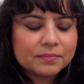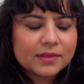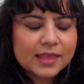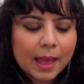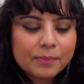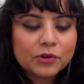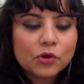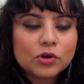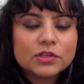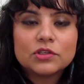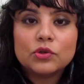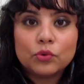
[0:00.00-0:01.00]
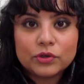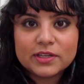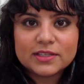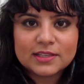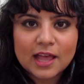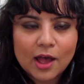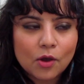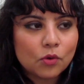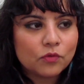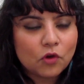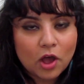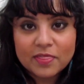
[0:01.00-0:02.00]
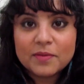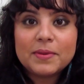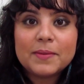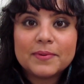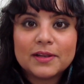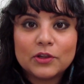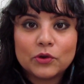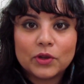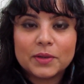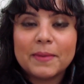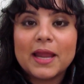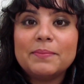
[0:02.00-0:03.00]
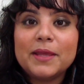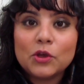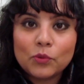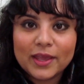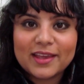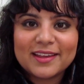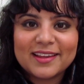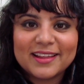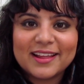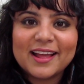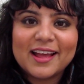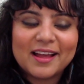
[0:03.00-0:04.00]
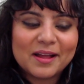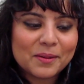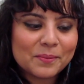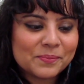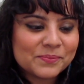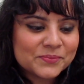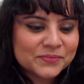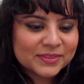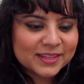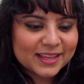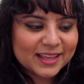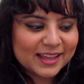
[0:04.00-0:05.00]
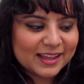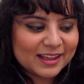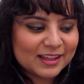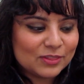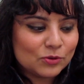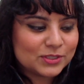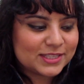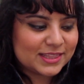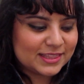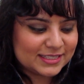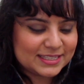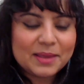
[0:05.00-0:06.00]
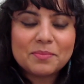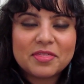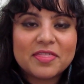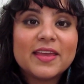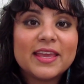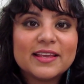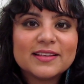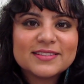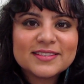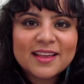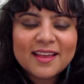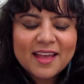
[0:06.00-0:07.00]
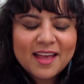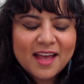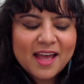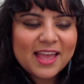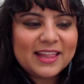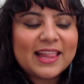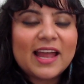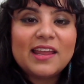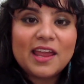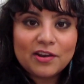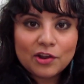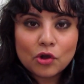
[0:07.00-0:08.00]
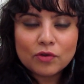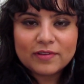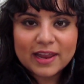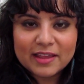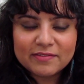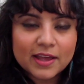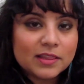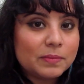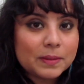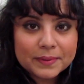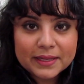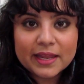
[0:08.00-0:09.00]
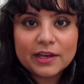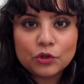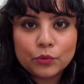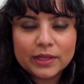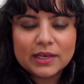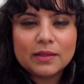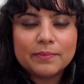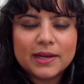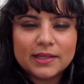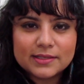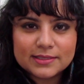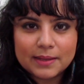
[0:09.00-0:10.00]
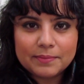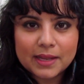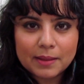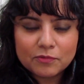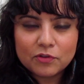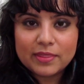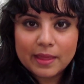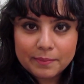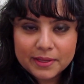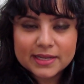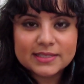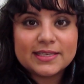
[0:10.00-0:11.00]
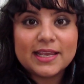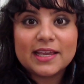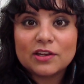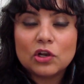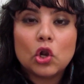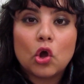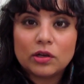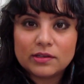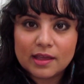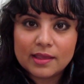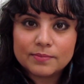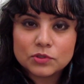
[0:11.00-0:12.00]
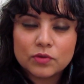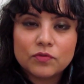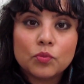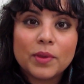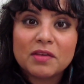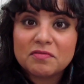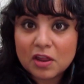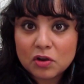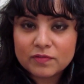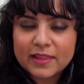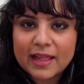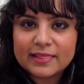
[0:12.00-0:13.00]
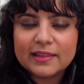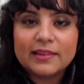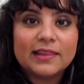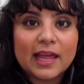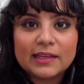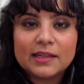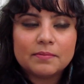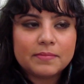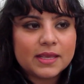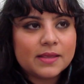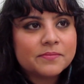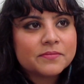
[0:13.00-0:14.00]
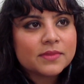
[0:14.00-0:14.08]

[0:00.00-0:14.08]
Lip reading: Capricorns notice how for other people, you know, it might be quick, the same things in that area of life, other people get it quickly, but at the same time for them it has taken a long time. So if you make fun of that, then that can be